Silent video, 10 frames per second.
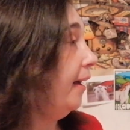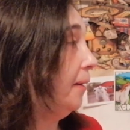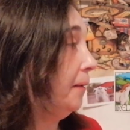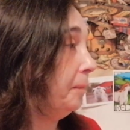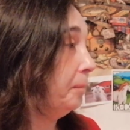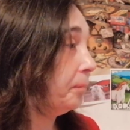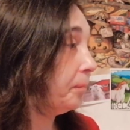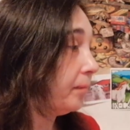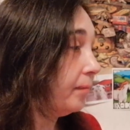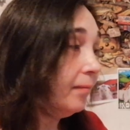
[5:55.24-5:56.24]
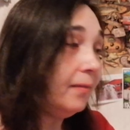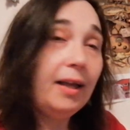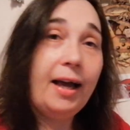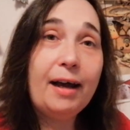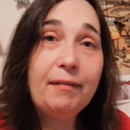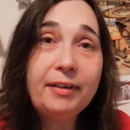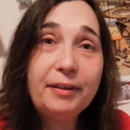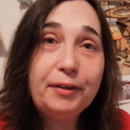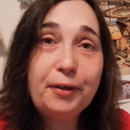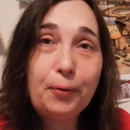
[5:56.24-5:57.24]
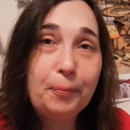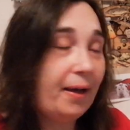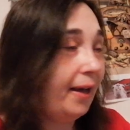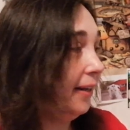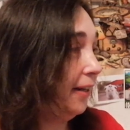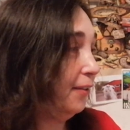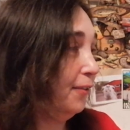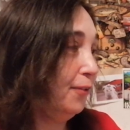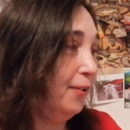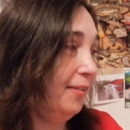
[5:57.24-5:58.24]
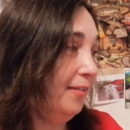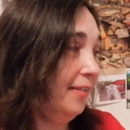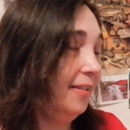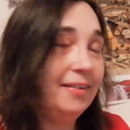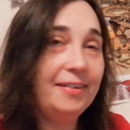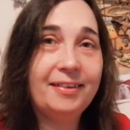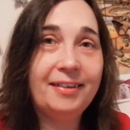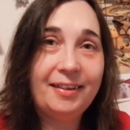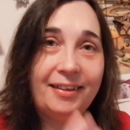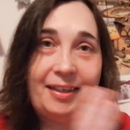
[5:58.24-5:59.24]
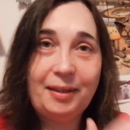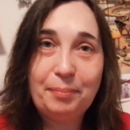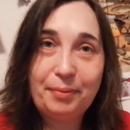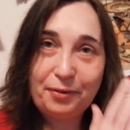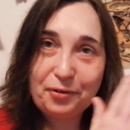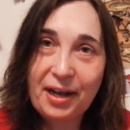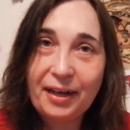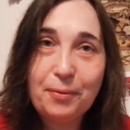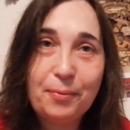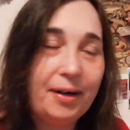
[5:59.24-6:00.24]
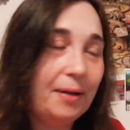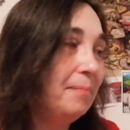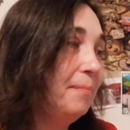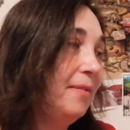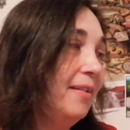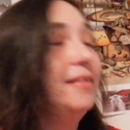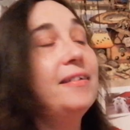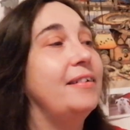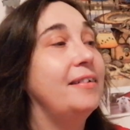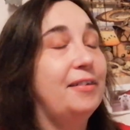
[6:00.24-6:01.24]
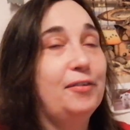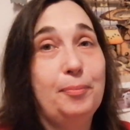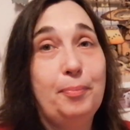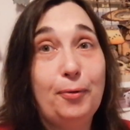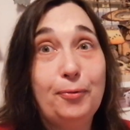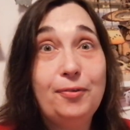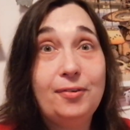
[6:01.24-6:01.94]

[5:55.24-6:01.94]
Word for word: Um, I have a little notepad here to just keep track on what I'm supposed